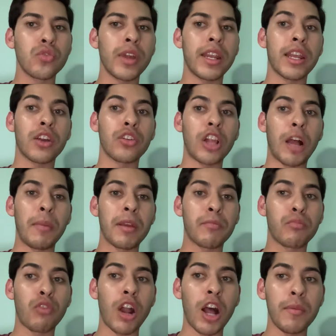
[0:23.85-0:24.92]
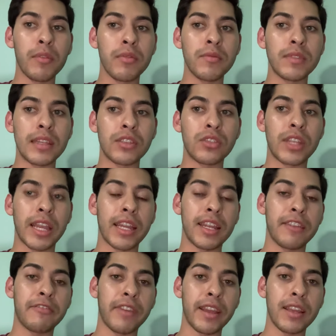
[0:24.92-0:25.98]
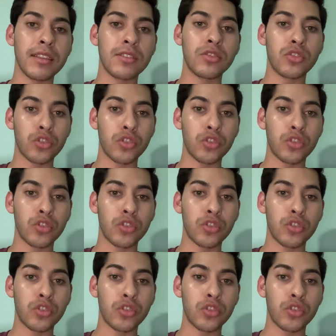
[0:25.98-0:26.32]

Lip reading: and economic problems that society faced